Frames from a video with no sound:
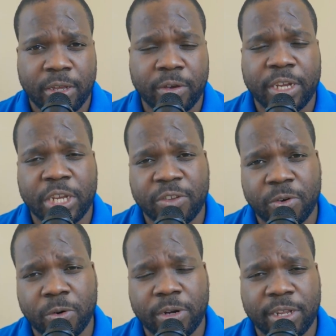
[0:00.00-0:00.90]
You can just
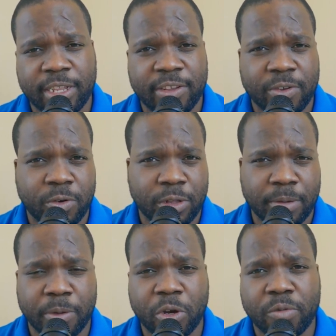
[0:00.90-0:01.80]
go on a Discord
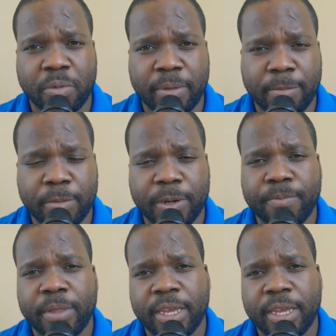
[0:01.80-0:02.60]
and become a member.